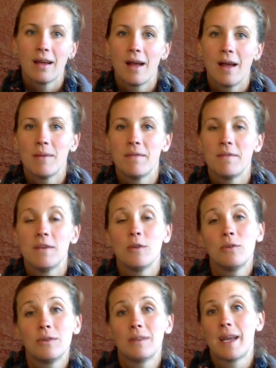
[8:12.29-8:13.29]
if
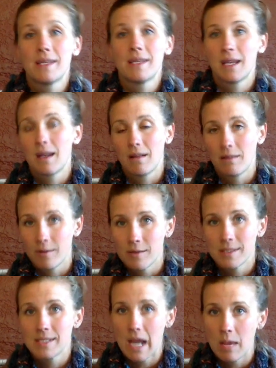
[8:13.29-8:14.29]
you'd like to get a little
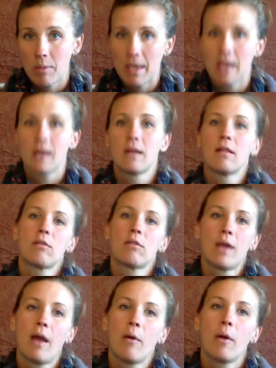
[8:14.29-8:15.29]
sneak peek into the
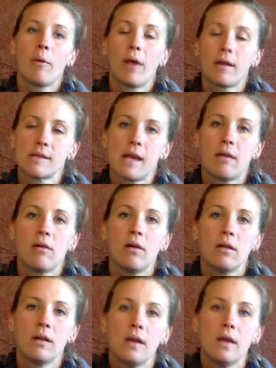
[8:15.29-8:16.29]
3-hour work cycle.